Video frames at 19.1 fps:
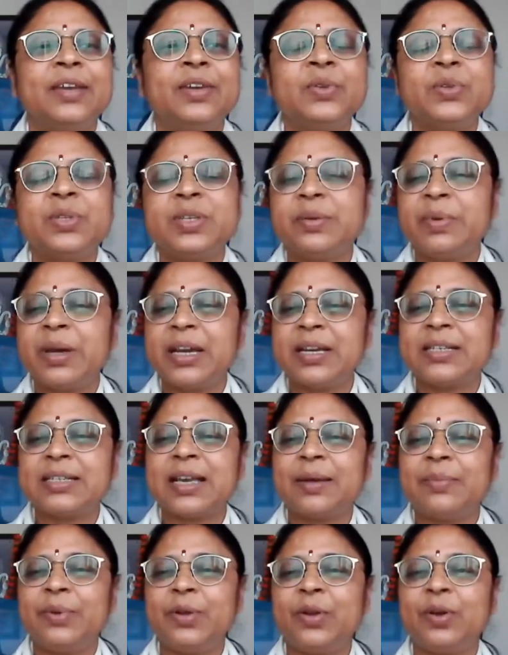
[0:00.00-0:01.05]
You see my
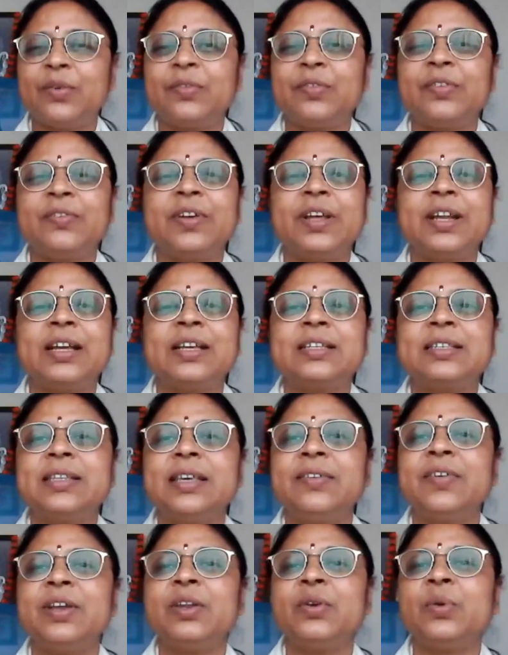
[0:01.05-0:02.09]
example often when I say,
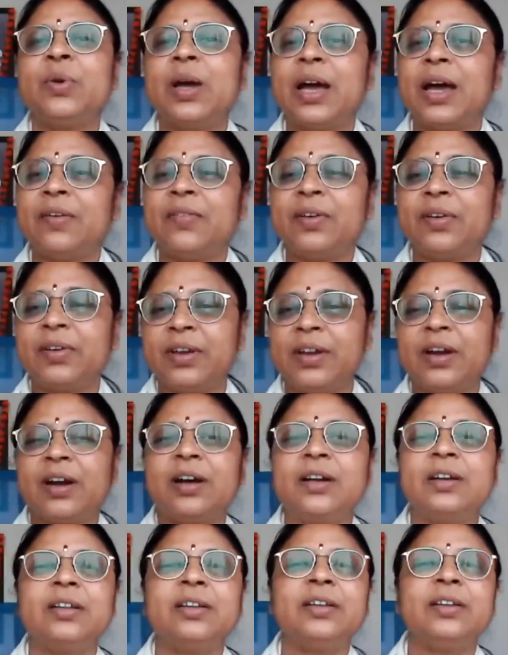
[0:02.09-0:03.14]
when you have a
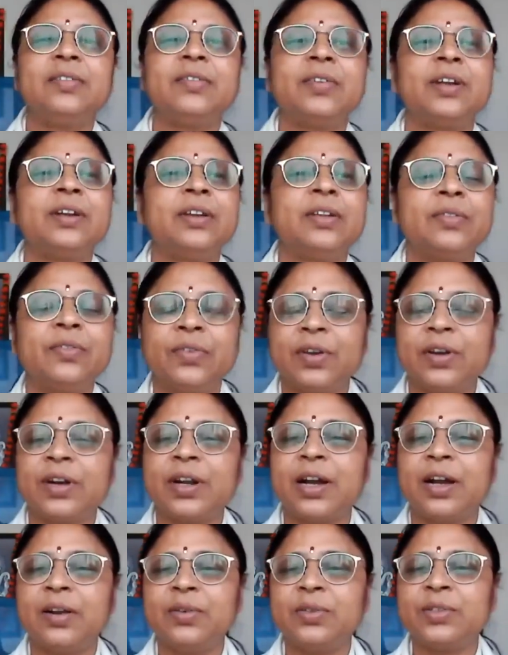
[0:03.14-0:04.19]
garden in front of your
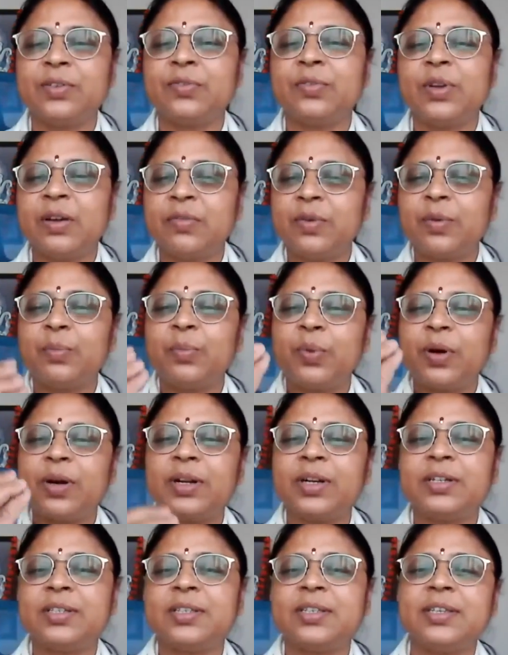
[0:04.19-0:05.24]
house, if you have a pot,
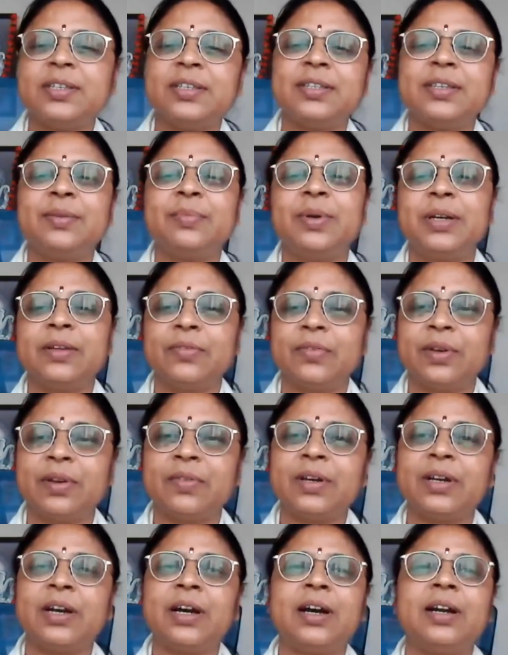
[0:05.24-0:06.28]
it's easy, but if you have a
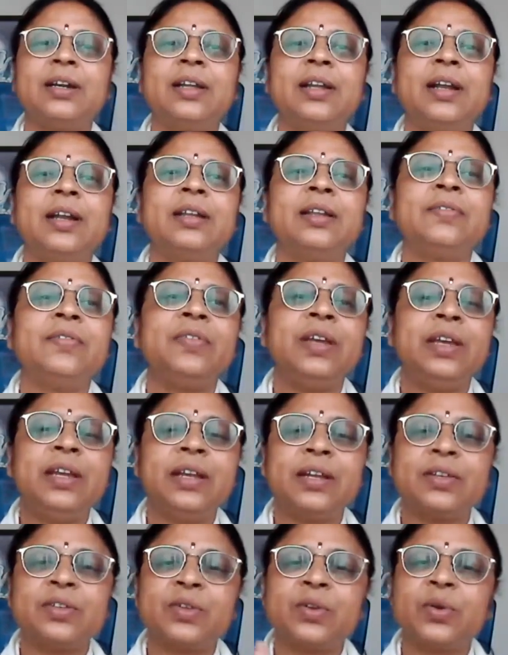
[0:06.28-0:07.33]
garden and a weed
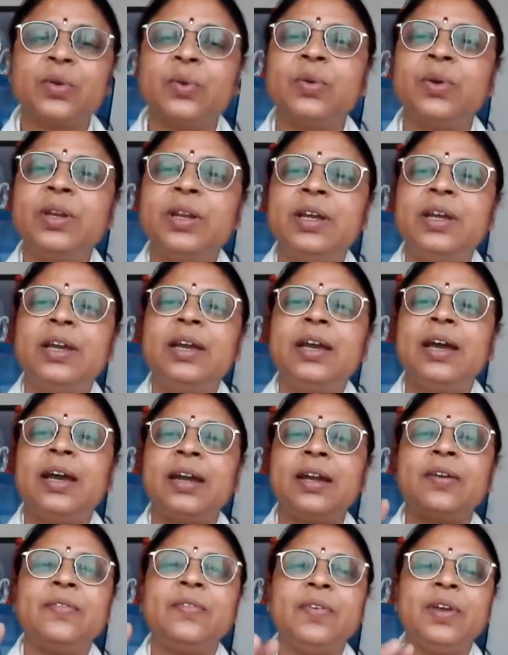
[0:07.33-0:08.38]
has grown,
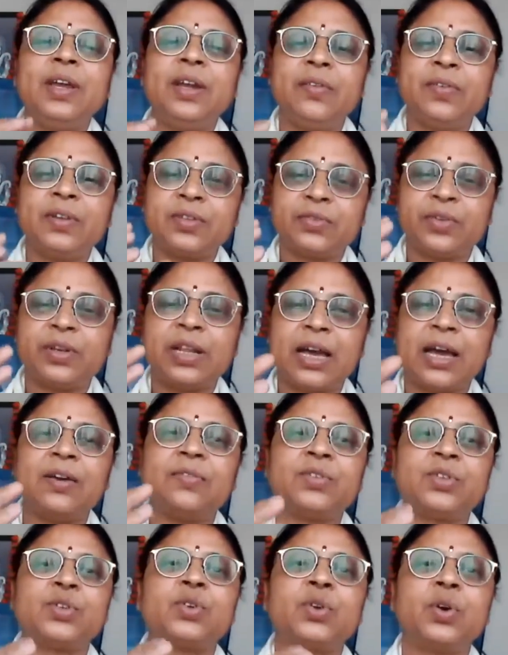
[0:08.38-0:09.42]
and a weed which will have
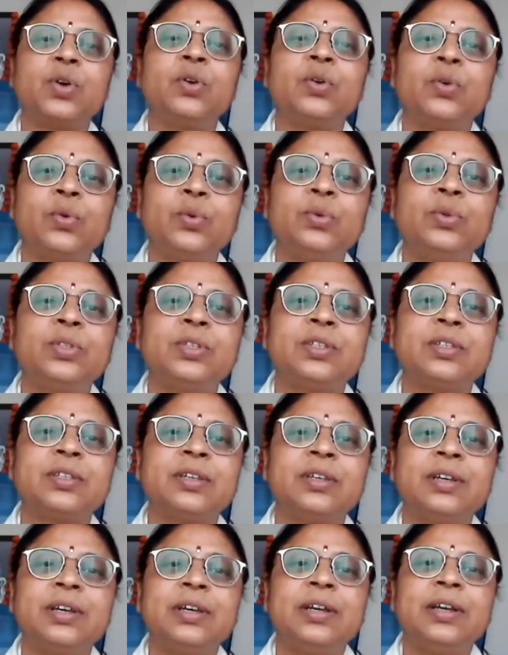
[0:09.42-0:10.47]
strong roots,
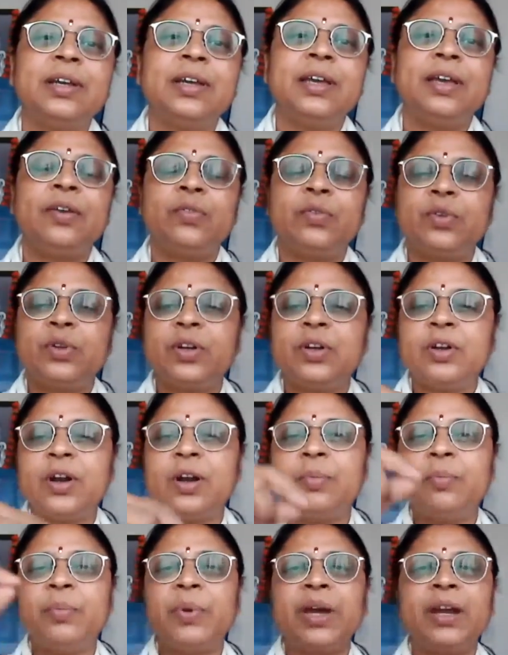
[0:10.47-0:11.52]
if you did
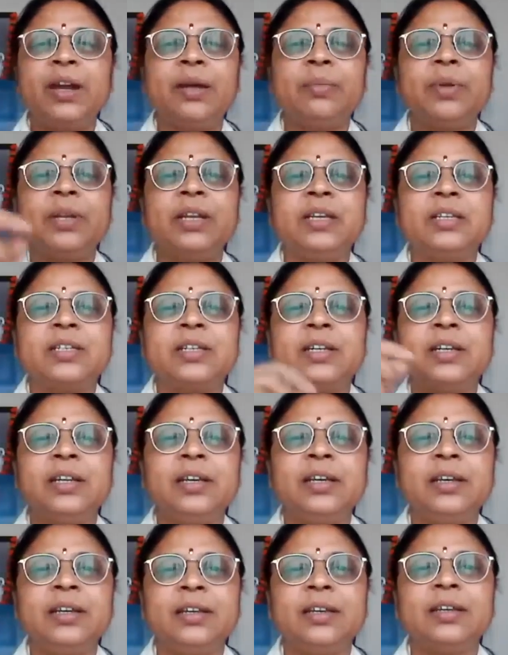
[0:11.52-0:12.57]
not pick it up initially,